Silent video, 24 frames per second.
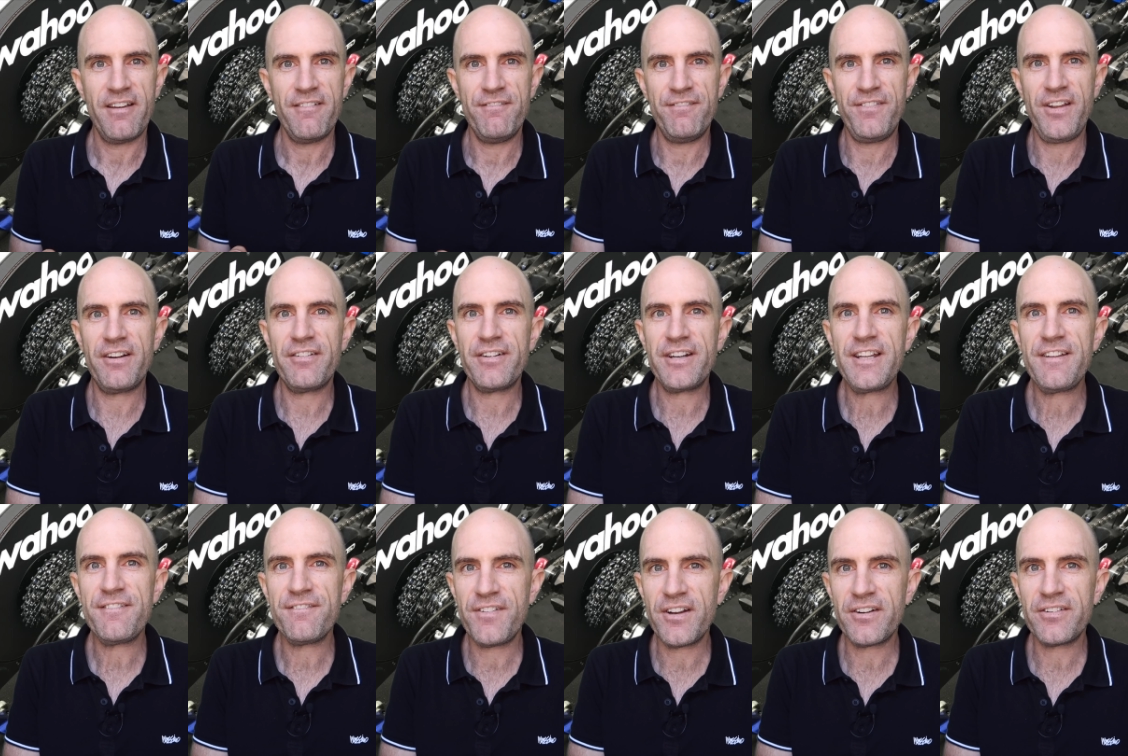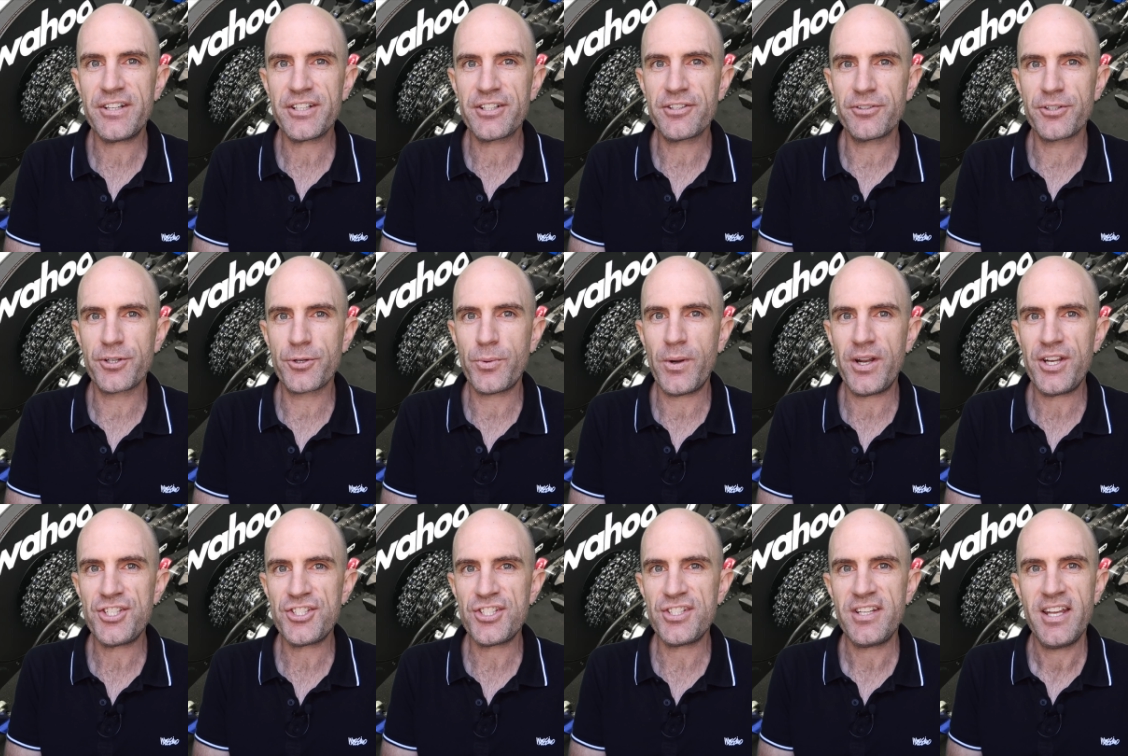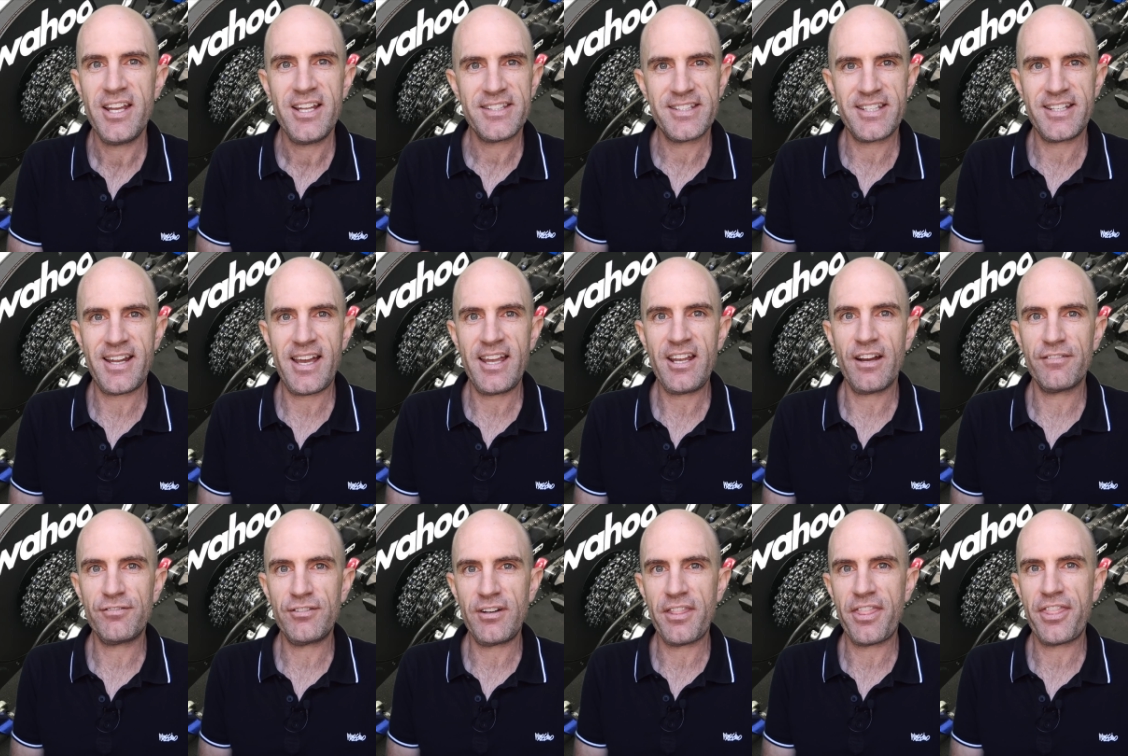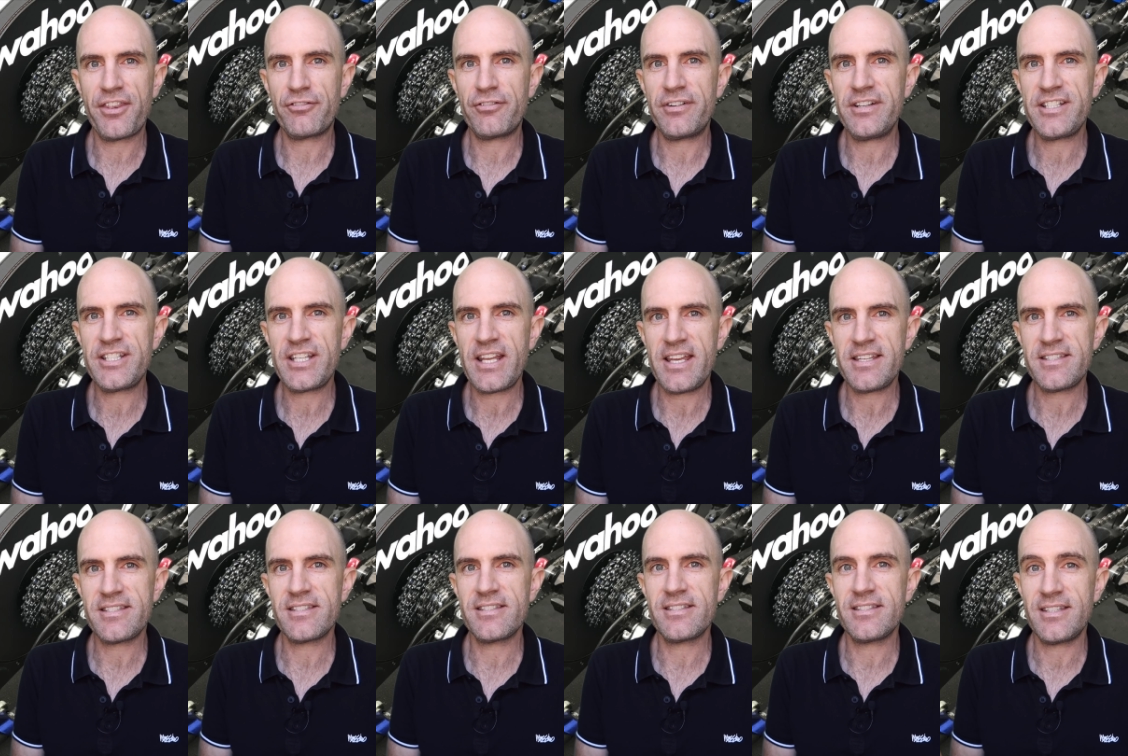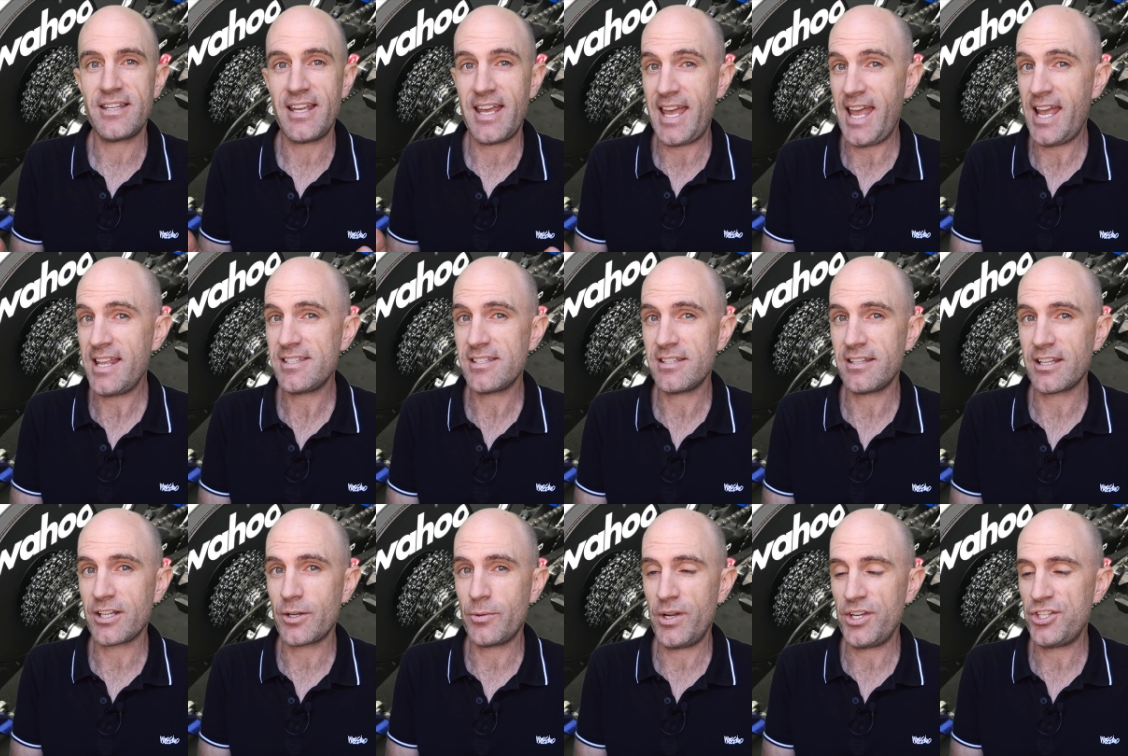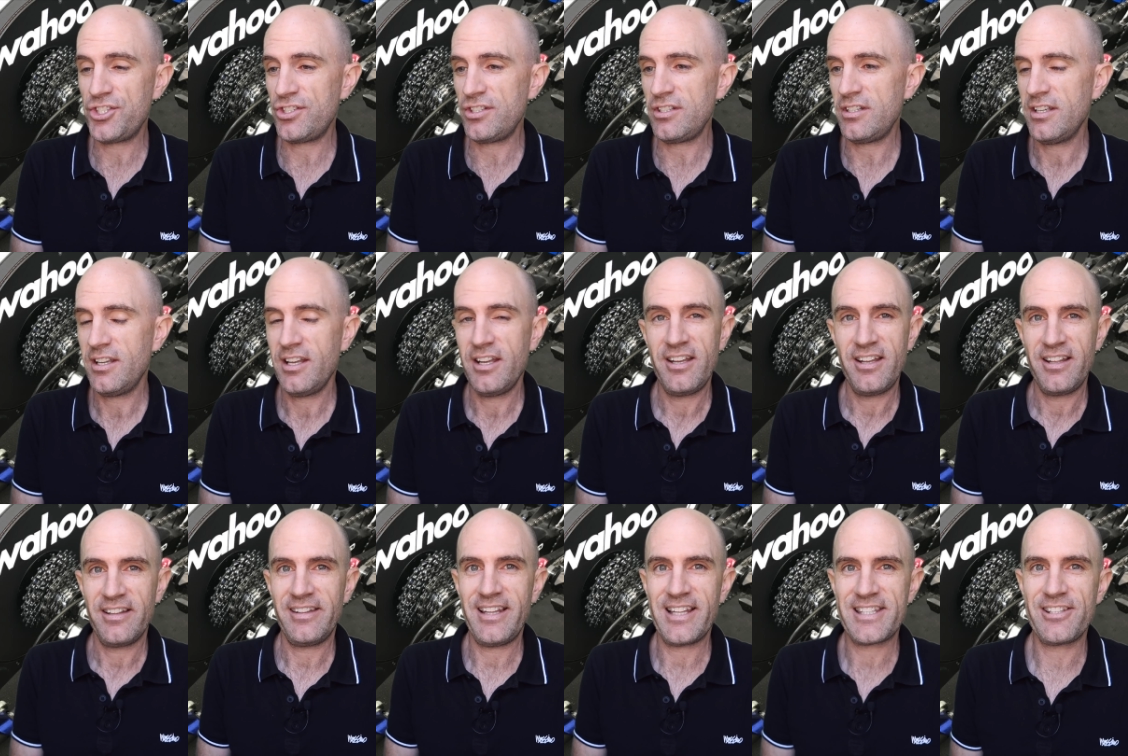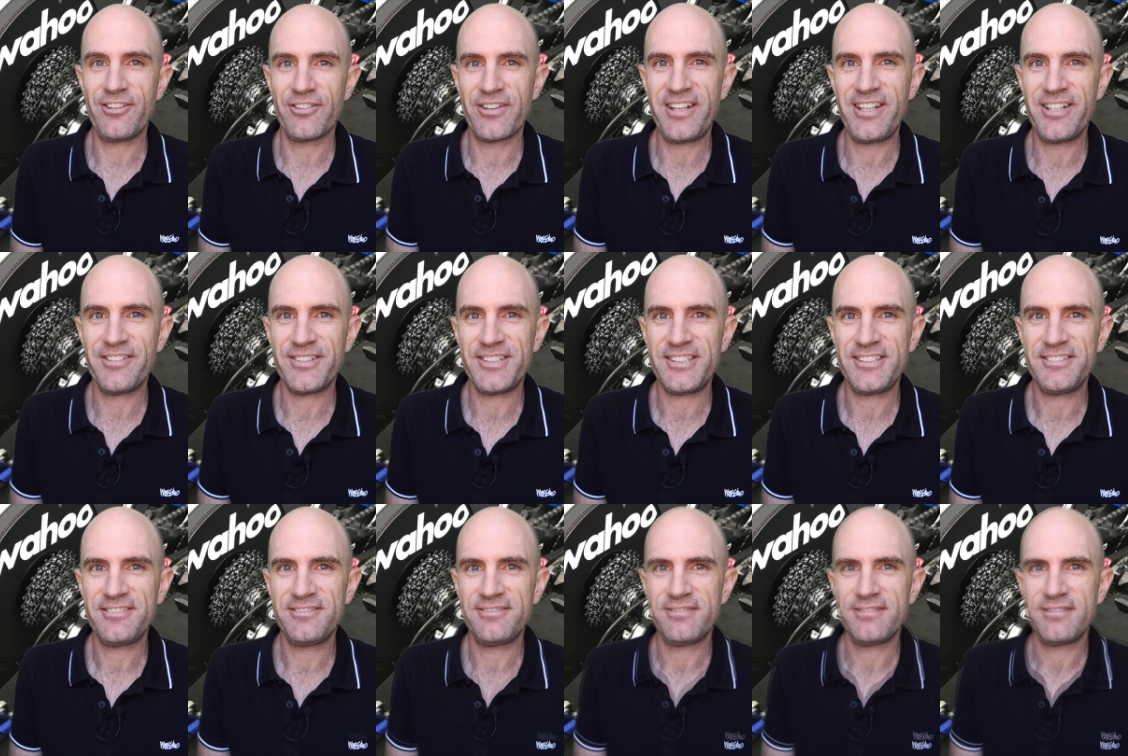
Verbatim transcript: Very, very good question. Today, I've run three tests to answer that question. Let's look into it.